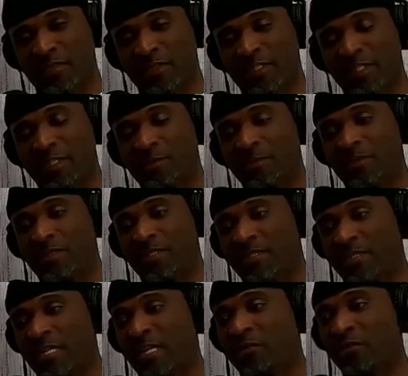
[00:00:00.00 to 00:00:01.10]
for him
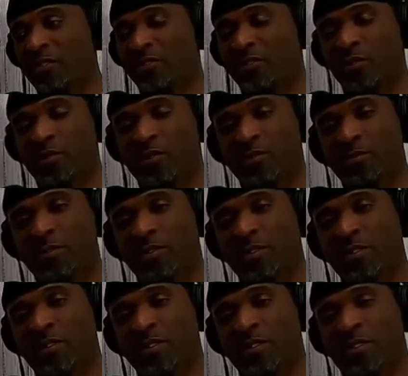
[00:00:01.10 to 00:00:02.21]
is, I always told him,
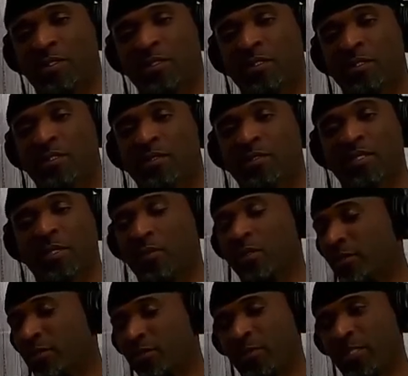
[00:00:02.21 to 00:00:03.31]
you got to
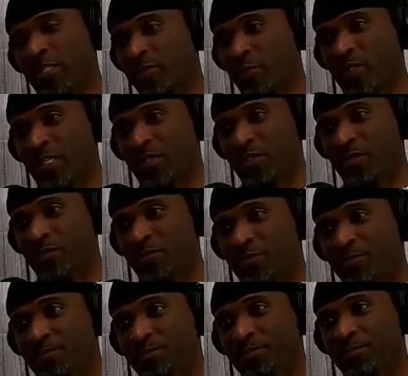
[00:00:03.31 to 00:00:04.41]
work when nobody's watching.
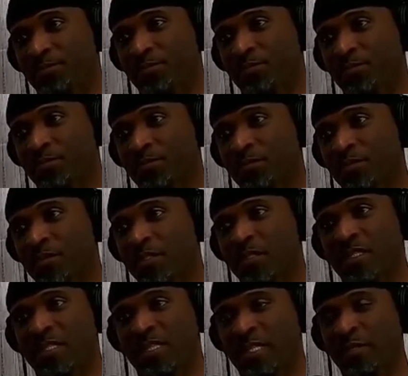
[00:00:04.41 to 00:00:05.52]
Yeah.
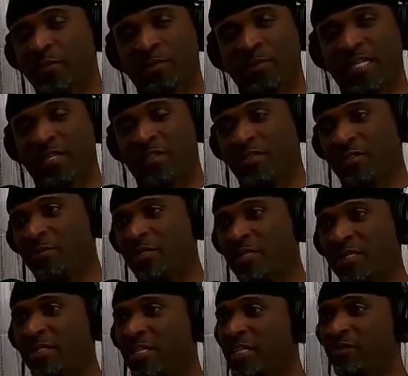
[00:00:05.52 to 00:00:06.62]
And he would be out there
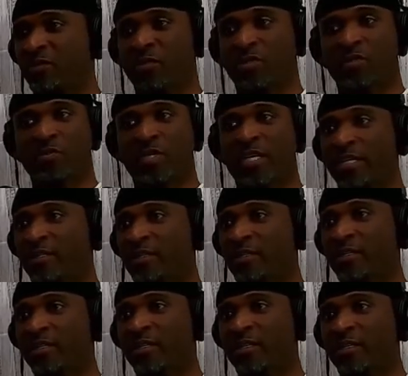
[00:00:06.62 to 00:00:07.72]
sometimes. I said, even when it's raining,
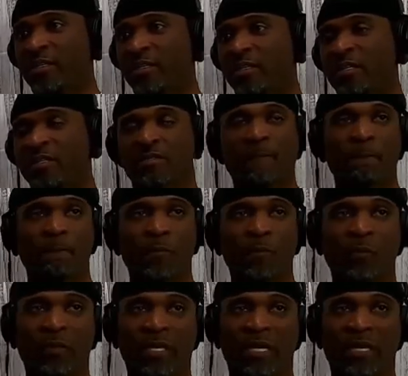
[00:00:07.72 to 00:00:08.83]
because
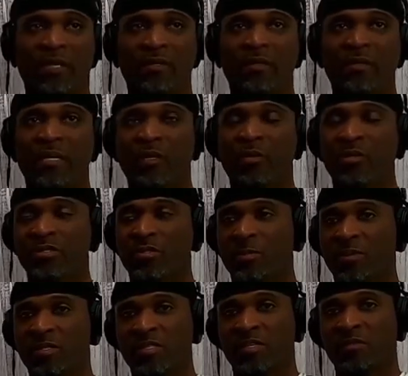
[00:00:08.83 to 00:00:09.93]
the way I, I always tell
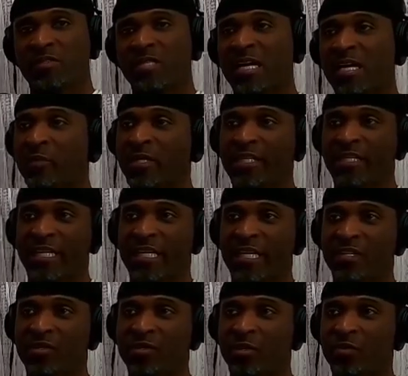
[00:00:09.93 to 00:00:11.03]
myself is, how do I get an
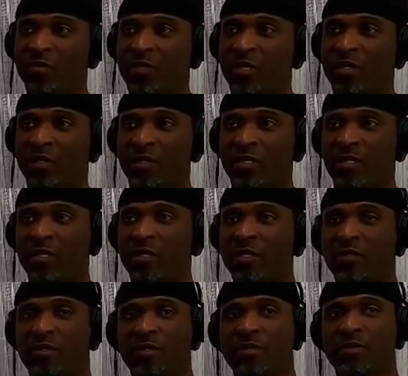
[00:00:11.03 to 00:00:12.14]
edge on all the
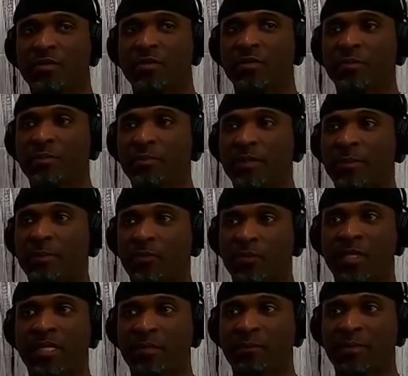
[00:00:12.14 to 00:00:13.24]
other people
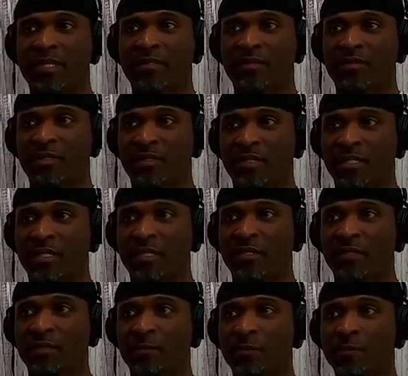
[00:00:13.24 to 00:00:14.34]
trying to make it to the league?
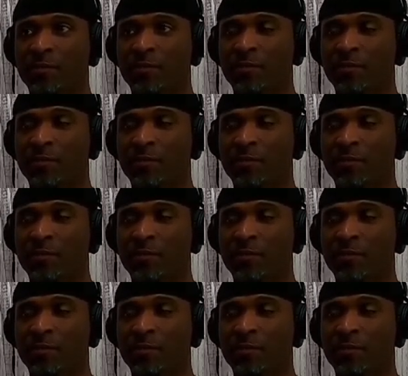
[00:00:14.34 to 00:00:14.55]
Right.